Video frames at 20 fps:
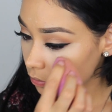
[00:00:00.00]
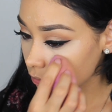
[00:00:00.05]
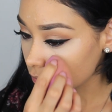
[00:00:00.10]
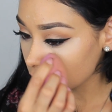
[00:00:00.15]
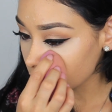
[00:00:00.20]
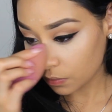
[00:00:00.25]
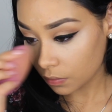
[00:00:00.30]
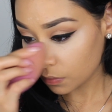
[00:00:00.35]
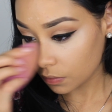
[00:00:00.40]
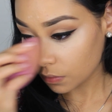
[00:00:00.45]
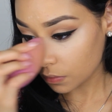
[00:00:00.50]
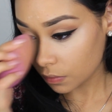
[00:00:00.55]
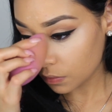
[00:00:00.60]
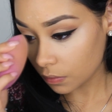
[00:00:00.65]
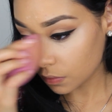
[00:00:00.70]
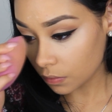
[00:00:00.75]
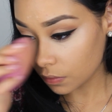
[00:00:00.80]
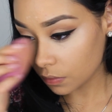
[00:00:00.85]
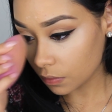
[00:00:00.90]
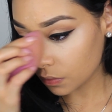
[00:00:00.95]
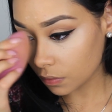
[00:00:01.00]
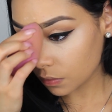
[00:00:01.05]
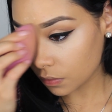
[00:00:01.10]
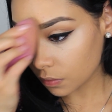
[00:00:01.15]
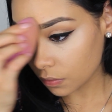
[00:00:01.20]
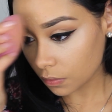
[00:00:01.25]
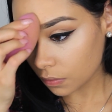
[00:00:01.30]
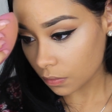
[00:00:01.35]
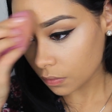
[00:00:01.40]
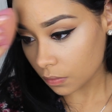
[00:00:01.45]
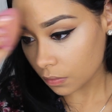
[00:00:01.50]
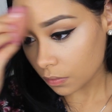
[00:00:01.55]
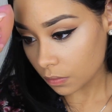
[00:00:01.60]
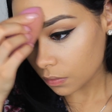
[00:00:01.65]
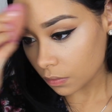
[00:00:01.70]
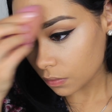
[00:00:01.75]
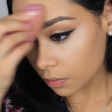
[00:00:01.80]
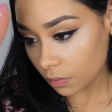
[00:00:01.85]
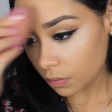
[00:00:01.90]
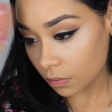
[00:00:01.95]

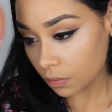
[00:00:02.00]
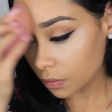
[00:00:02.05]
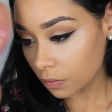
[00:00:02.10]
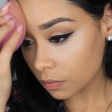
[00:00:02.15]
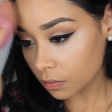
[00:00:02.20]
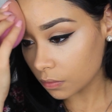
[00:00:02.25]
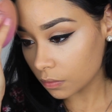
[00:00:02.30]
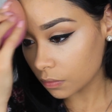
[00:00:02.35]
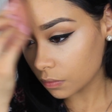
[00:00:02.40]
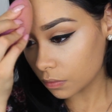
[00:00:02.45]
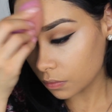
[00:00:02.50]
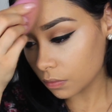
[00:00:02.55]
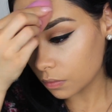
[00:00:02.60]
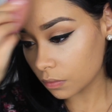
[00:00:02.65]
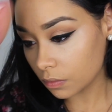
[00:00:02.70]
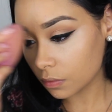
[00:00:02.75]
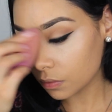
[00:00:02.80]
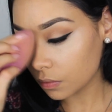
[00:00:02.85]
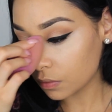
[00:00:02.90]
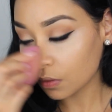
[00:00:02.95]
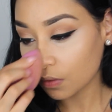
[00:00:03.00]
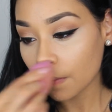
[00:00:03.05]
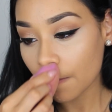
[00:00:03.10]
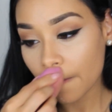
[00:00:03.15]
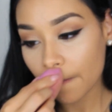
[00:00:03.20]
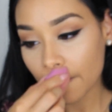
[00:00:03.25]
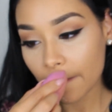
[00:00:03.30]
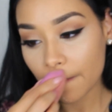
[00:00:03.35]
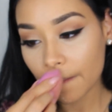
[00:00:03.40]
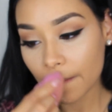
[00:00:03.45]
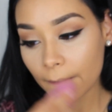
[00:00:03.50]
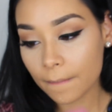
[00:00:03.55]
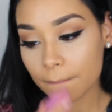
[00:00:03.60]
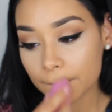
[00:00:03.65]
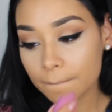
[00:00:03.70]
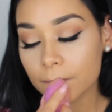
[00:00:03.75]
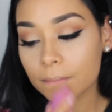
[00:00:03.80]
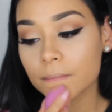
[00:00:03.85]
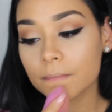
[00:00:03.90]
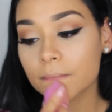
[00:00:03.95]

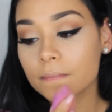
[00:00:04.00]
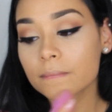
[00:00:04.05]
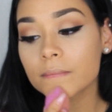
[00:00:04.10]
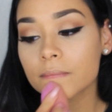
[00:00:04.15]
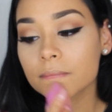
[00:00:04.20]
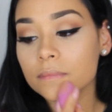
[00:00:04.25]
(no one is talking)